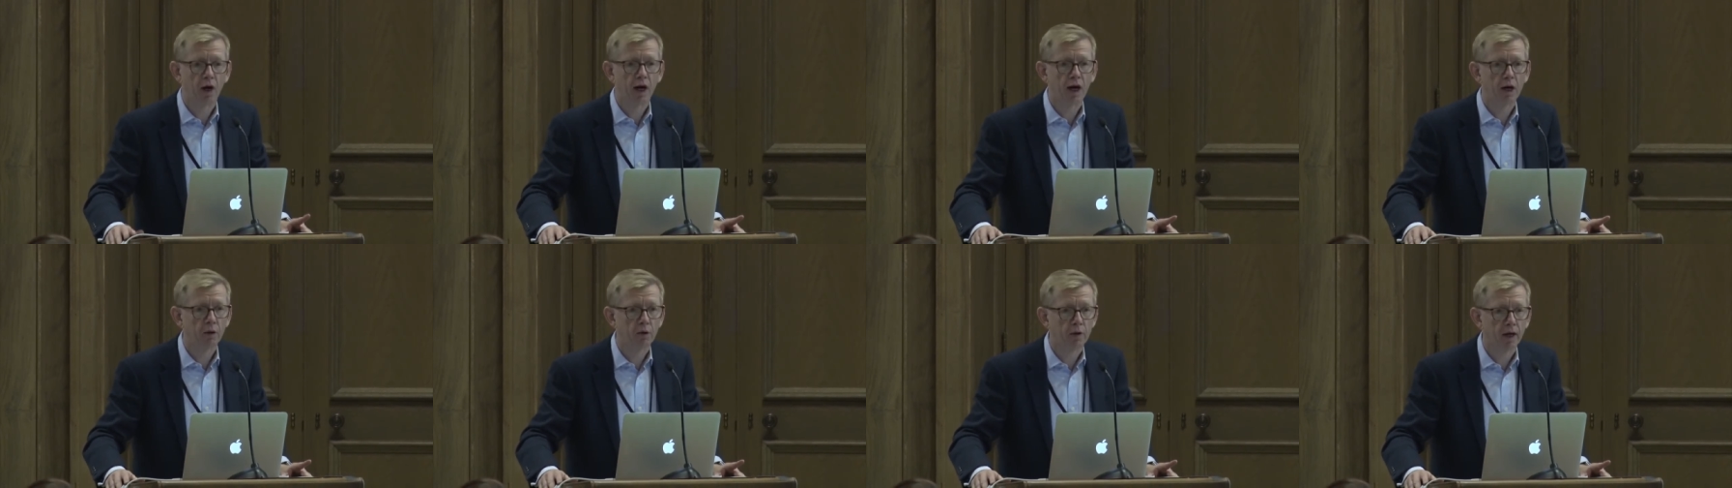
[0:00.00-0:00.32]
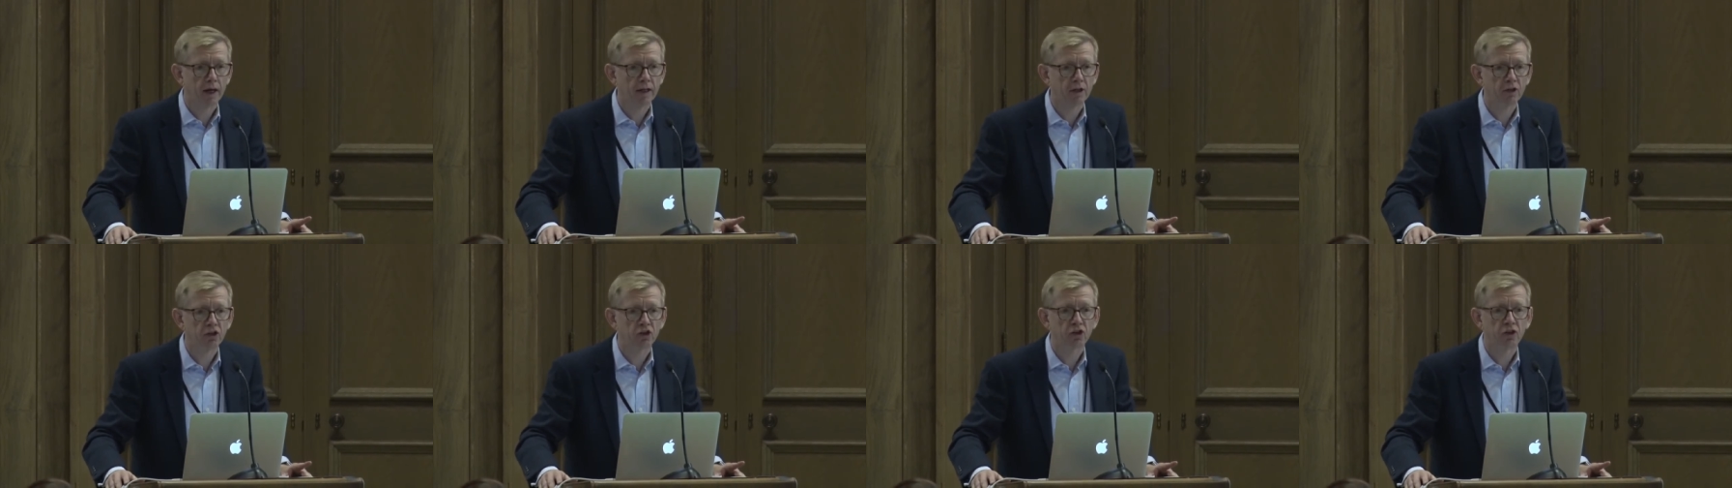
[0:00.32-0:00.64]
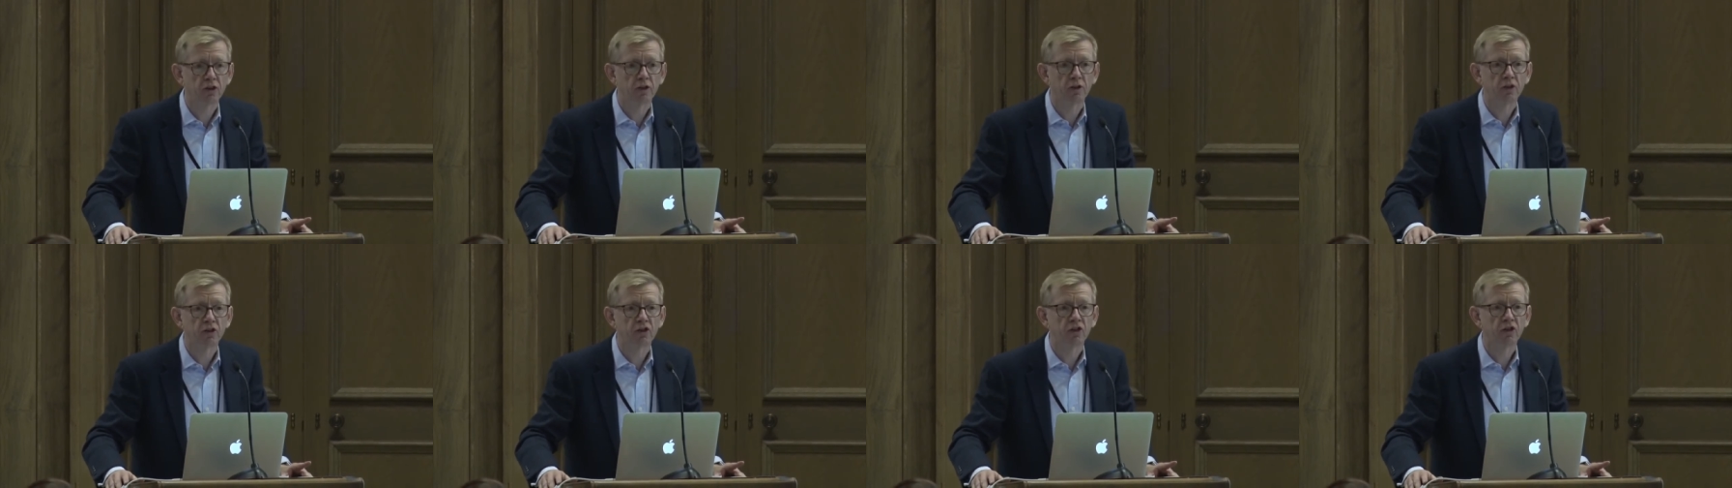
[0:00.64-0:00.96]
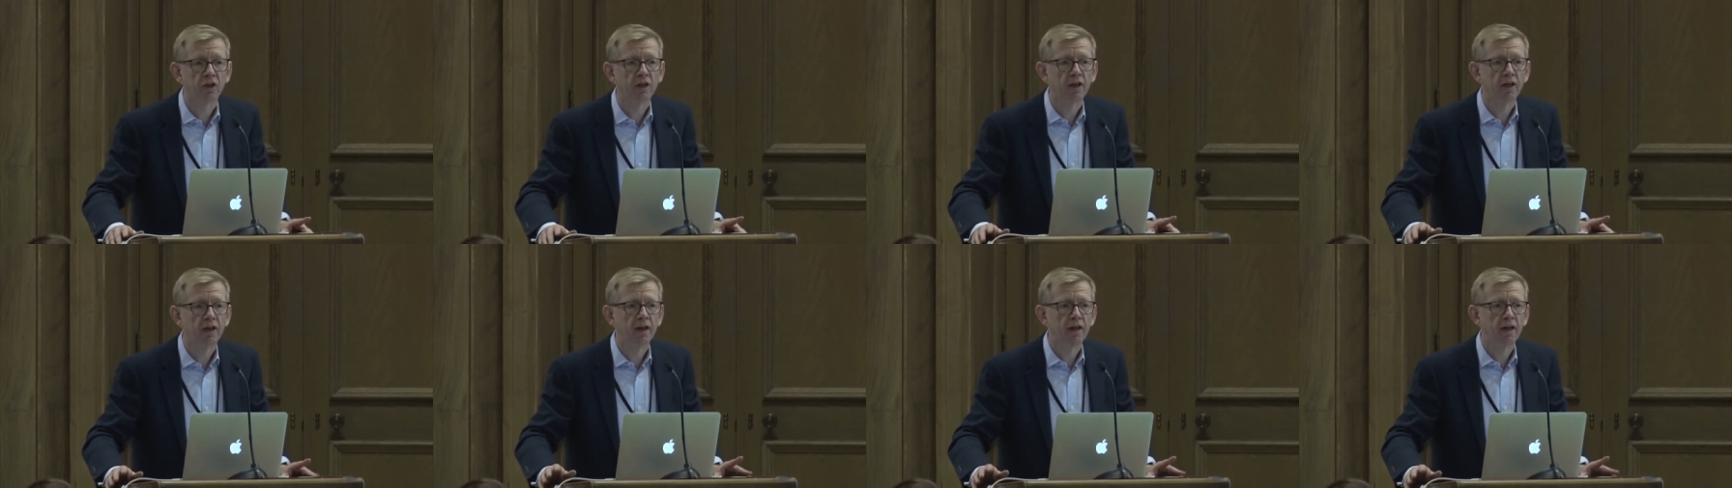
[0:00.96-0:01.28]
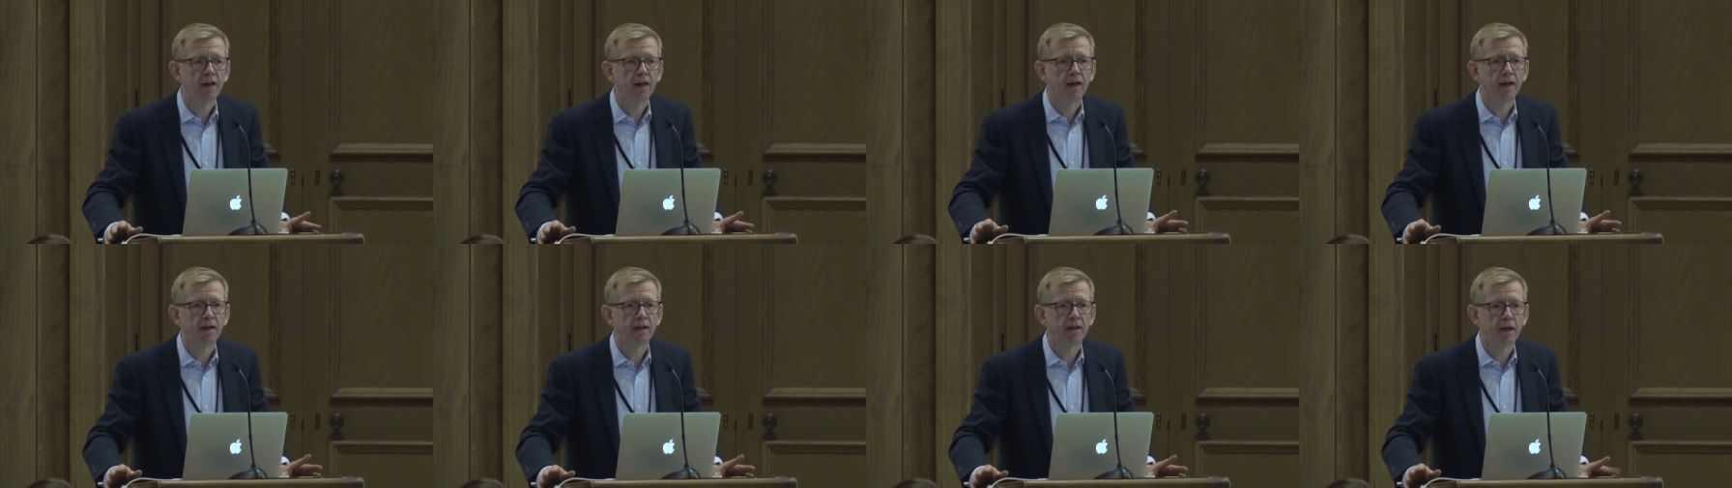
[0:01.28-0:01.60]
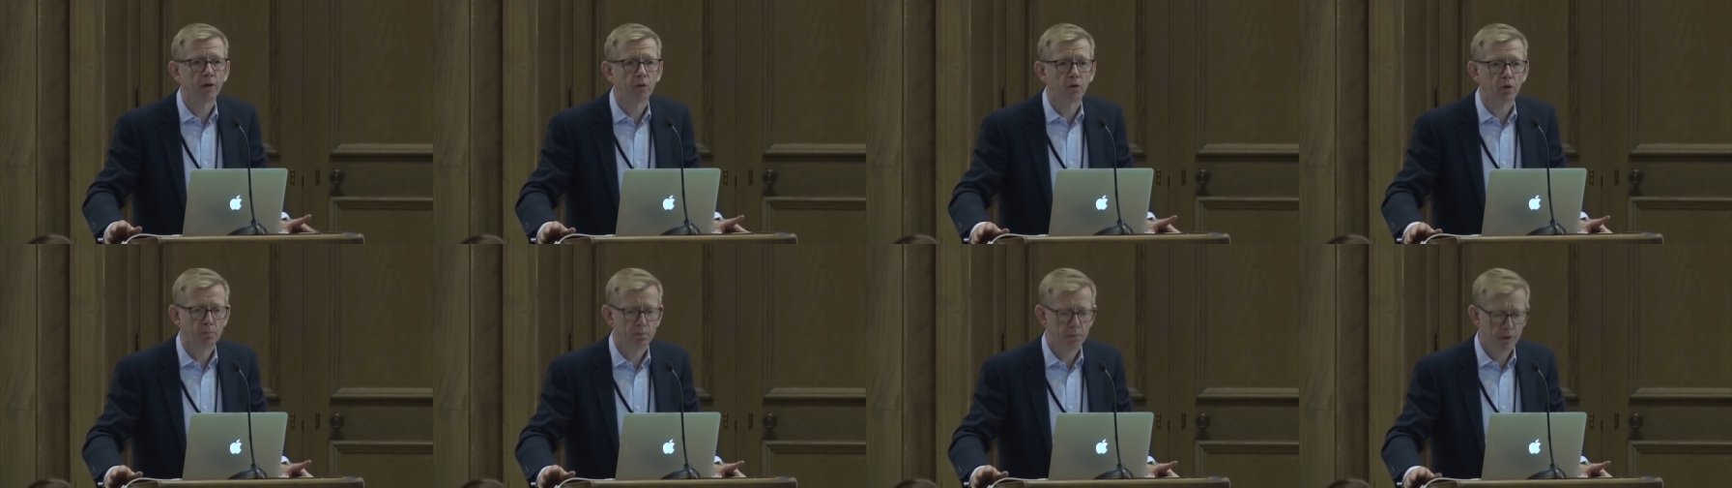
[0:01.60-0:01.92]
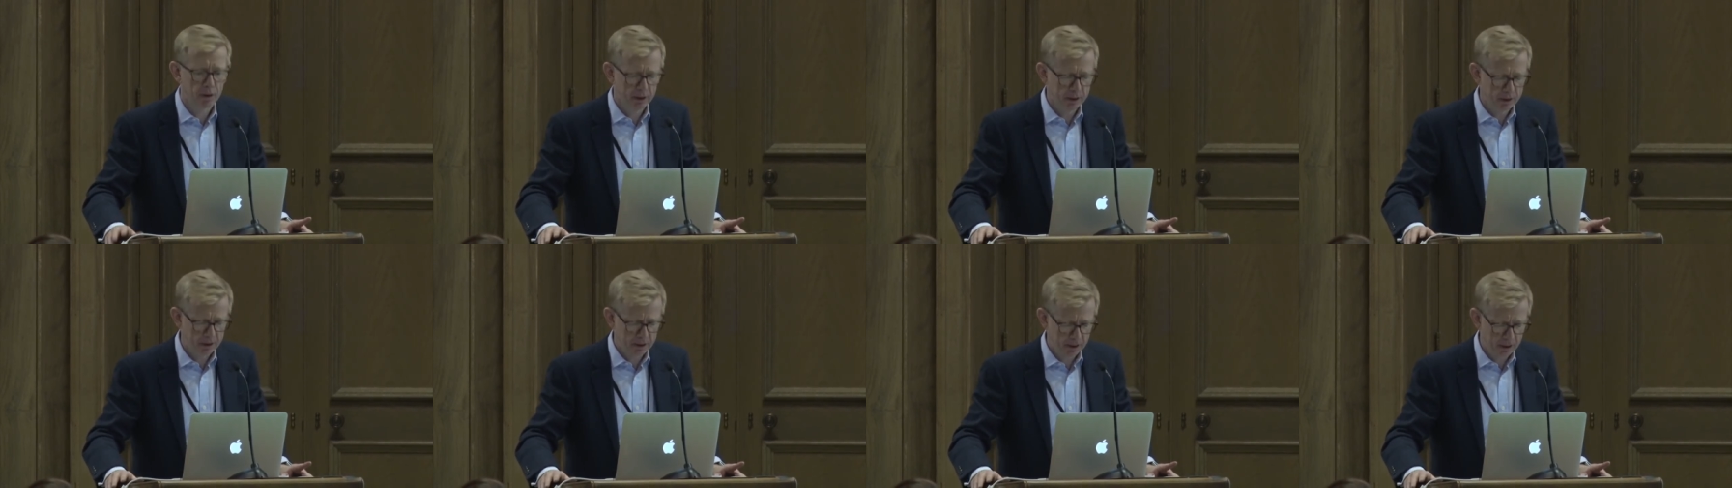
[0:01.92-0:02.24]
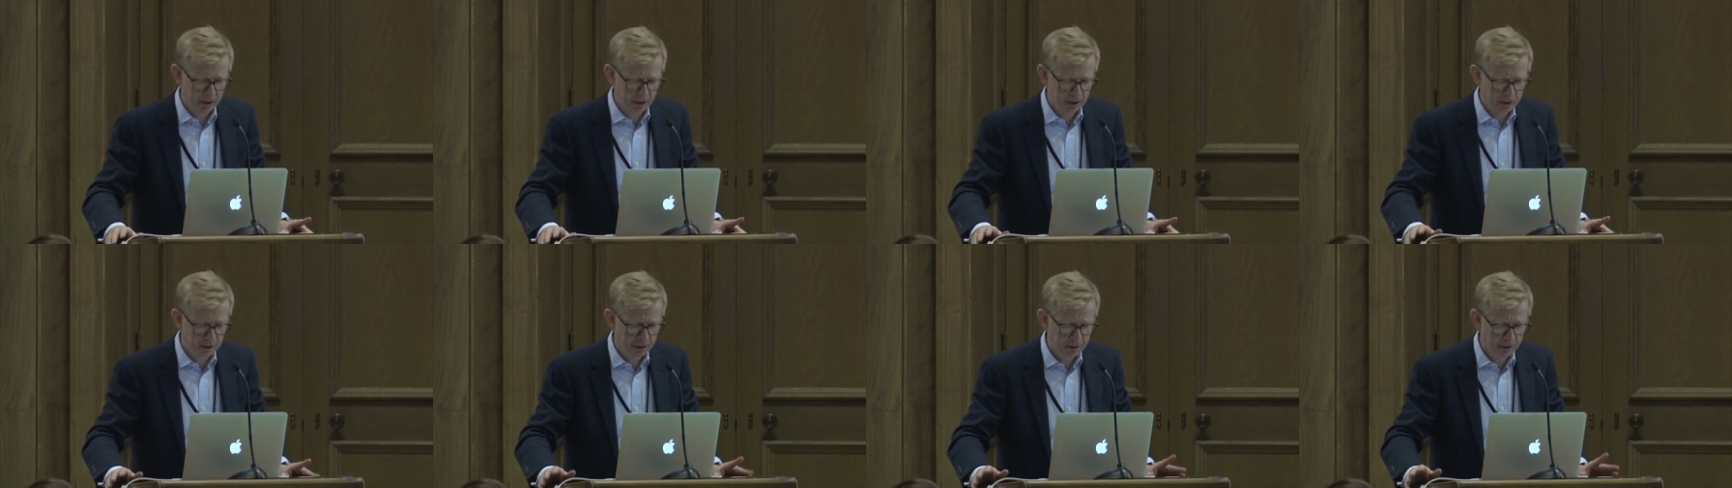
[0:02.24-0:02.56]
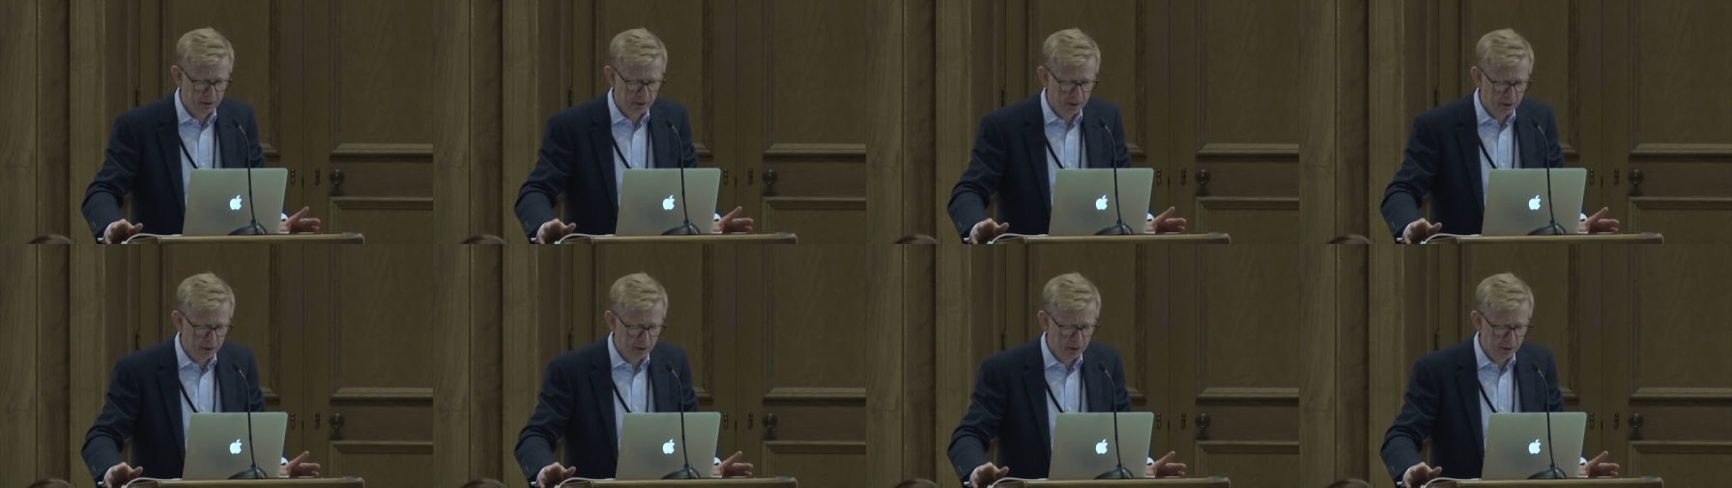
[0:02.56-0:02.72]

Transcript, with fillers: our actions and our ability